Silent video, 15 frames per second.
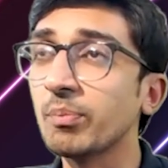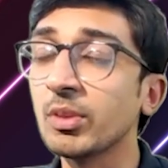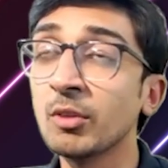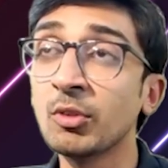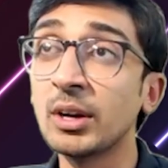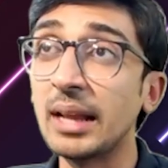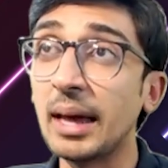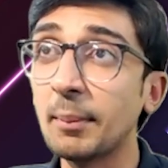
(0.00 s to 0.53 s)

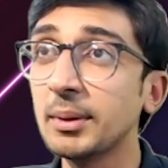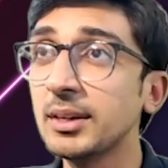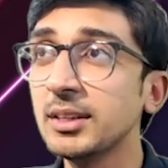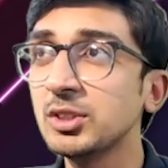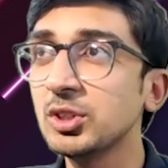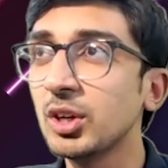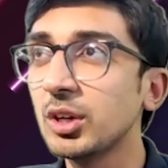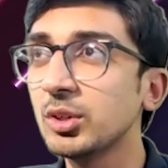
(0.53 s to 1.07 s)
What libraries
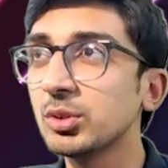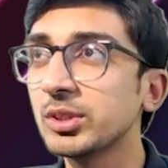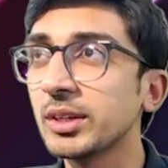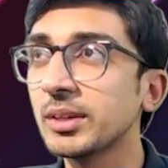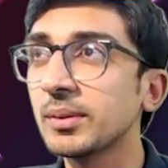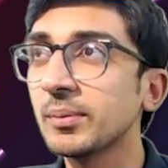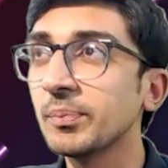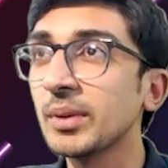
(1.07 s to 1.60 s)
you're
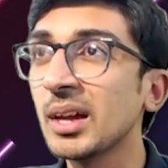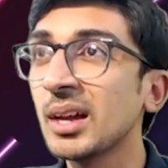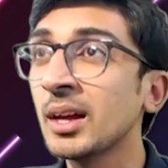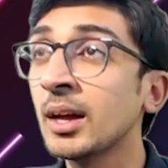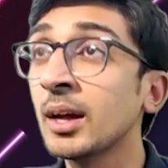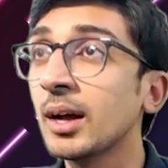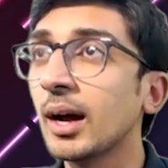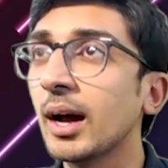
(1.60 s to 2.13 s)
using?
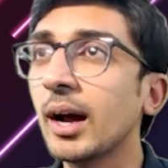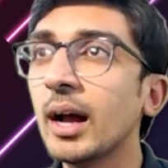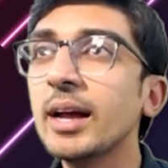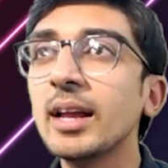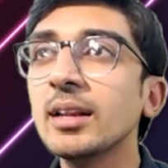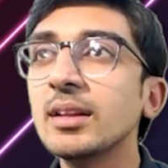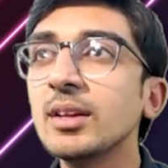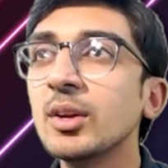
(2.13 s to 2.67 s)

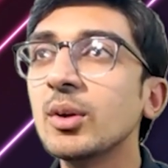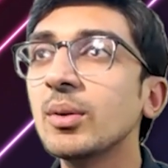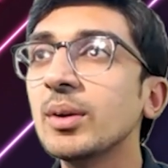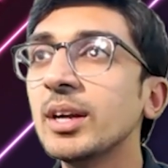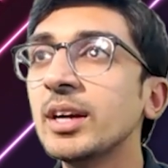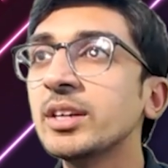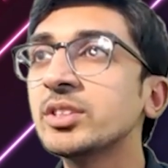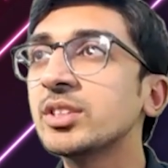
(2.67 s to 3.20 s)
Again,
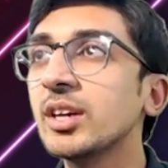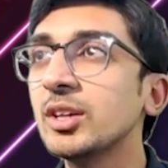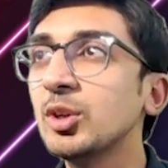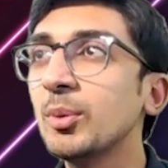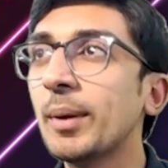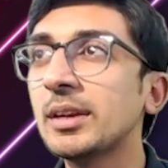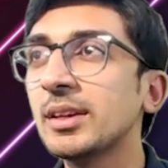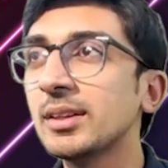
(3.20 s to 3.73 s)
it's you
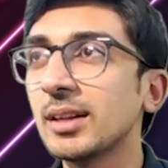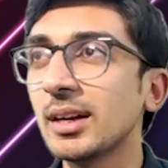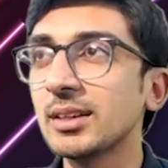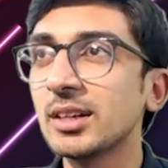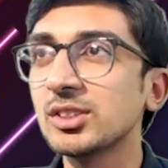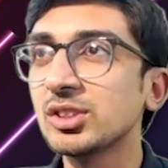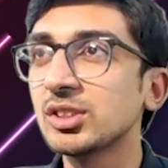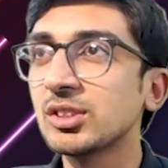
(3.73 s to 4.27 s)
might think that
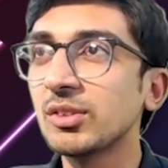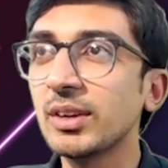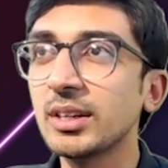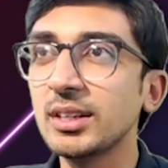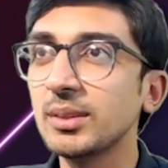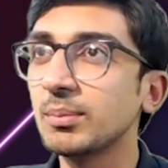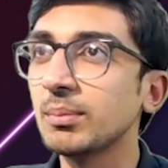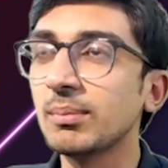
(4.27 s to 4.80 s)
that's just a
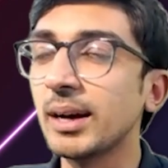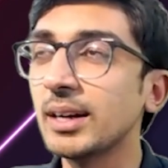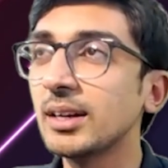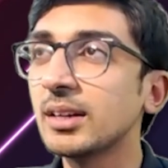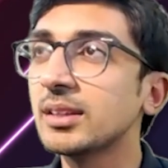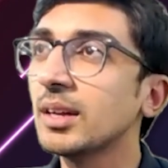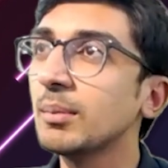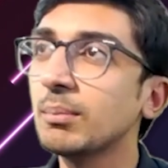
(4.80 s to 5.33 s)
very minor
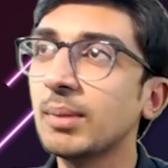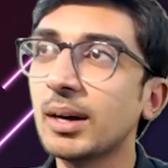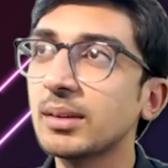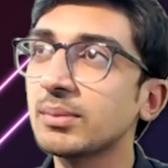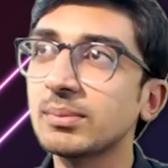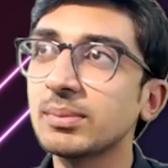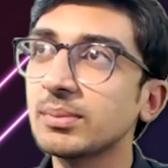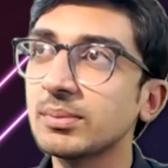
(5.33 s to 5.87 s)
thing,
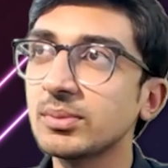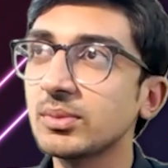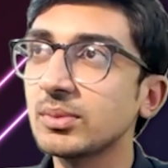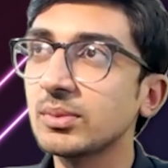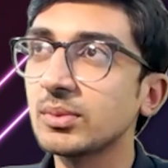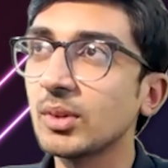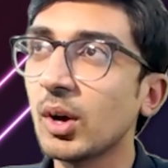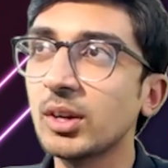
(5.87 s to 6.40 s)
but
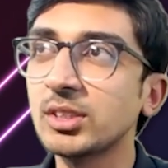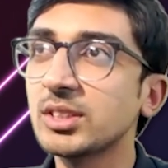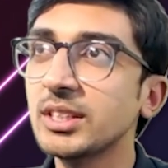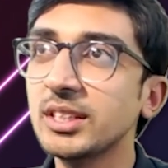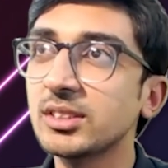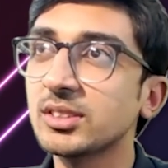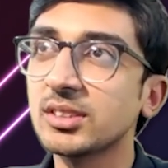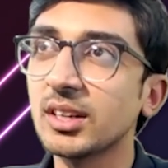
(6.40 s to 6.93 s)
honestly
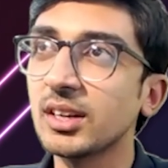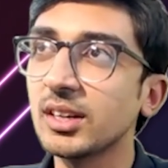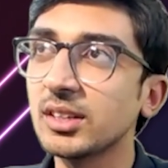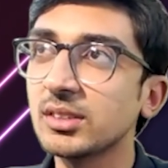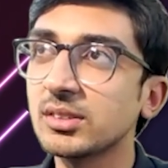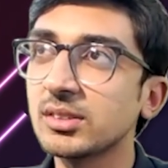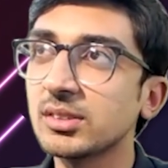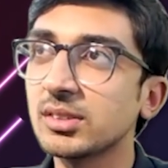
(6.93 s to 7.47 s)
it's
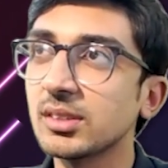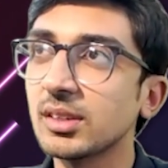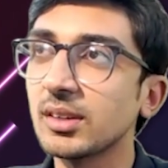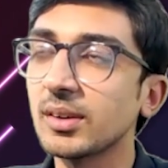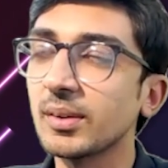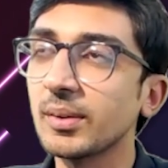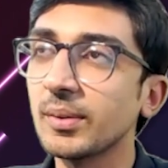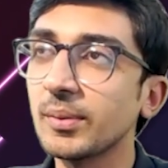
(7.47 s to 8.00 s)

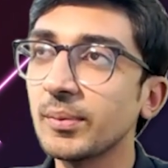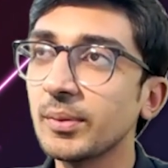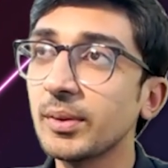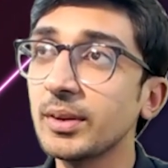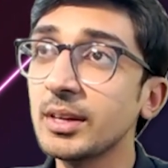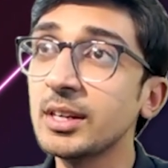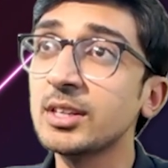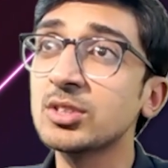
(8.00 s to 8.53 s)

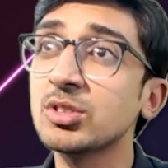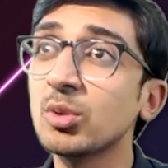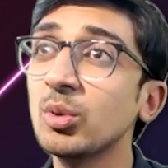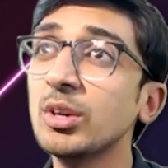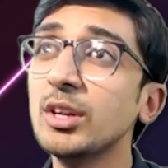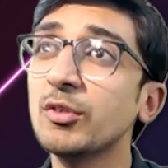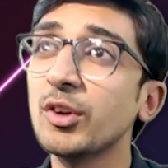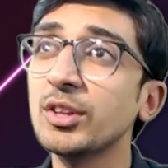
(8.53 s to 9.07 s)

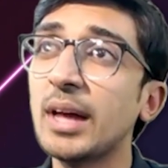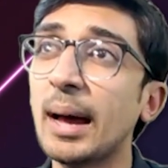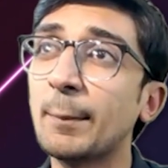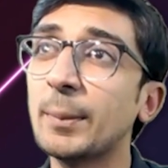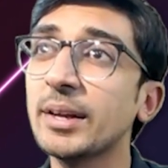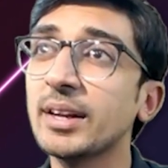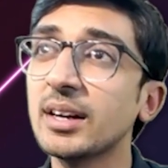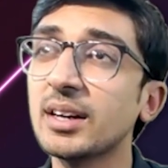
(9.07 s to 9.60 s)
only for the applicant